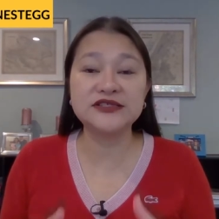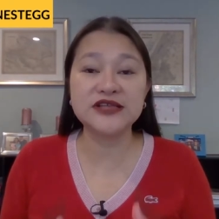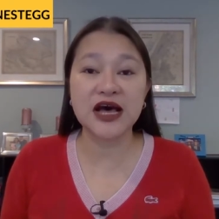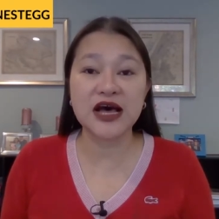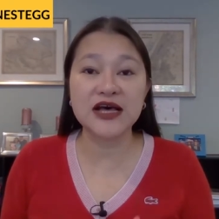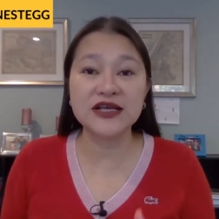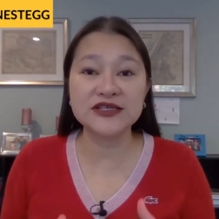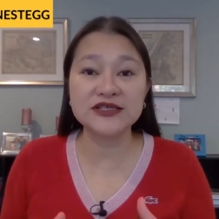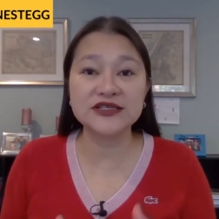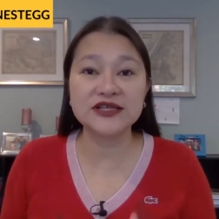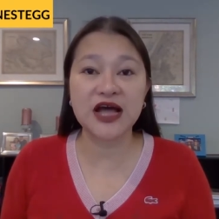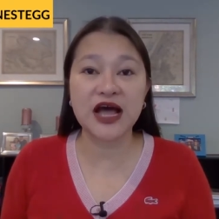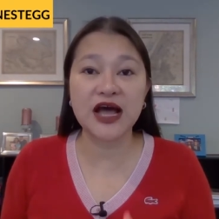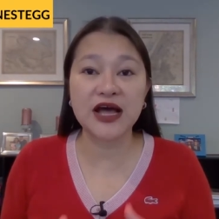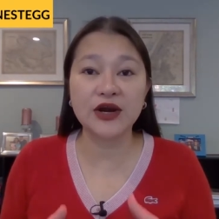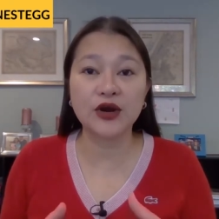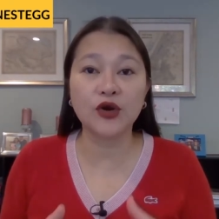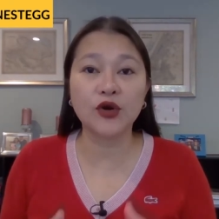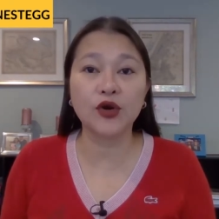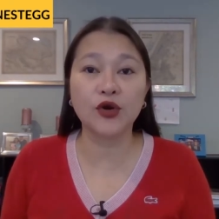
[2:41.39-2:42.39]
does
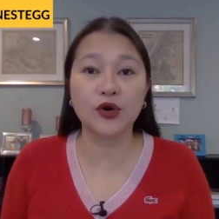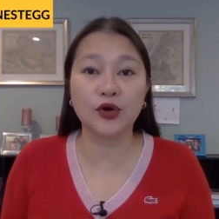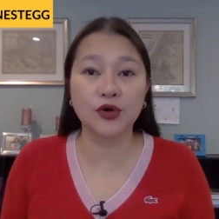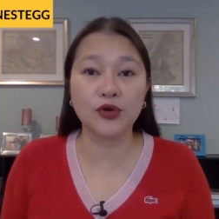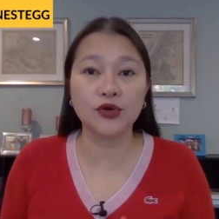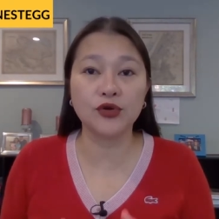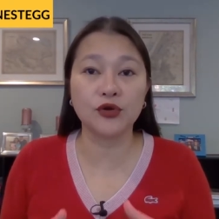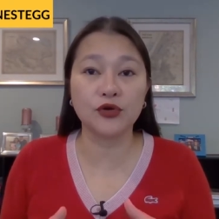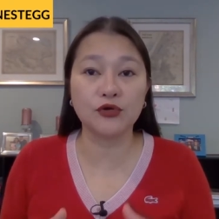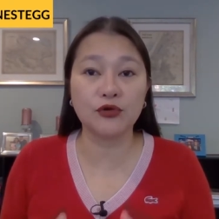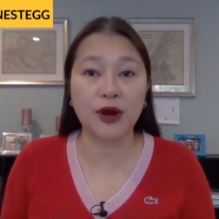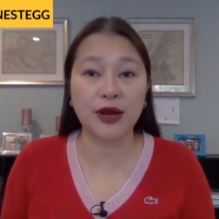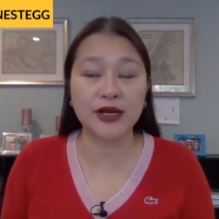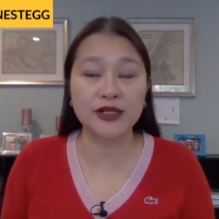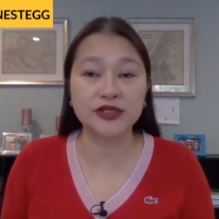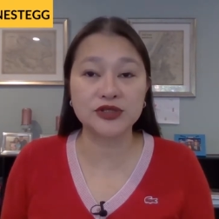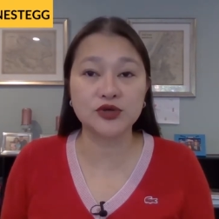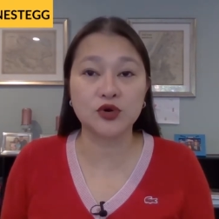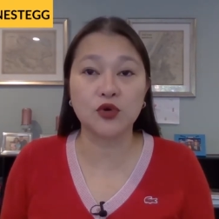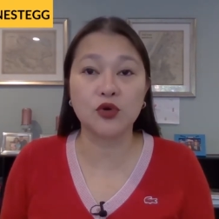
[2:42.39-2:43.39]
not hurt your
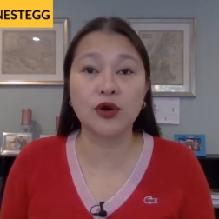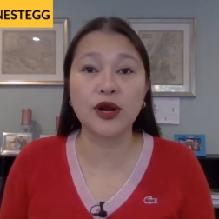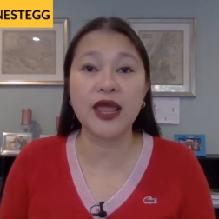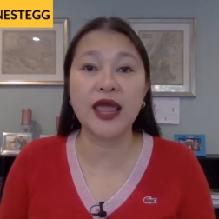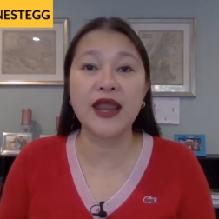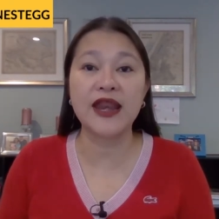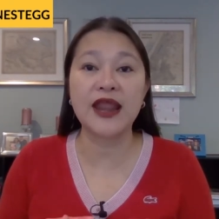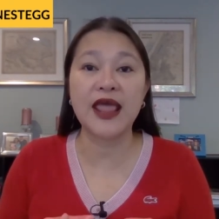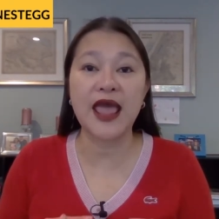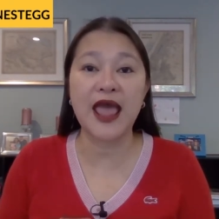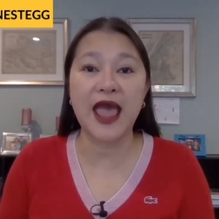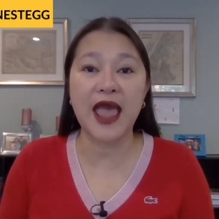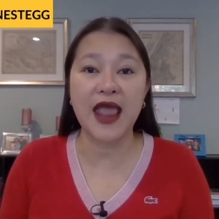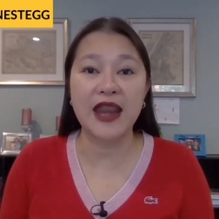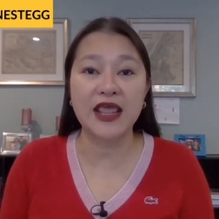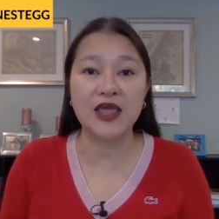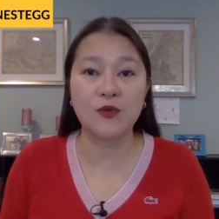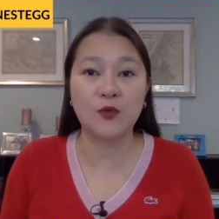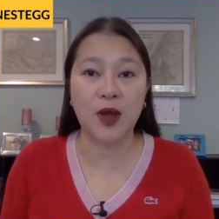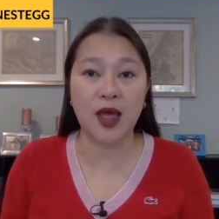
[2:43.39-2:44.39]
credit score in
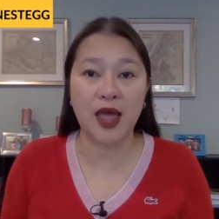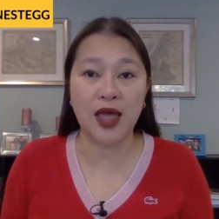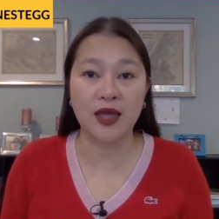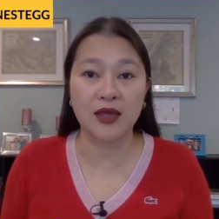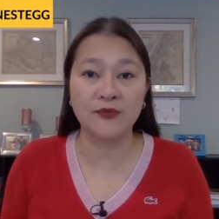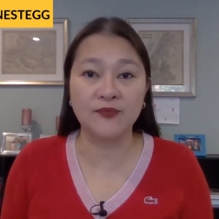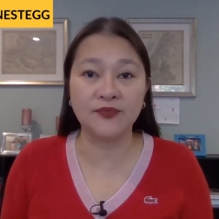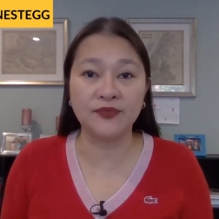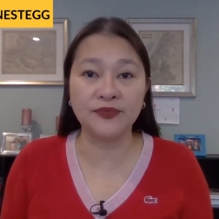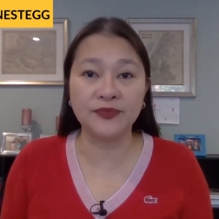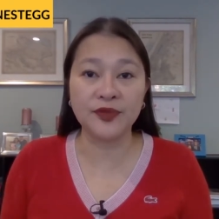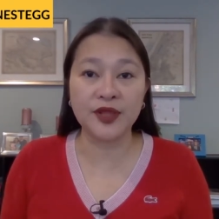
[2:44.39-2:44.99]
any way.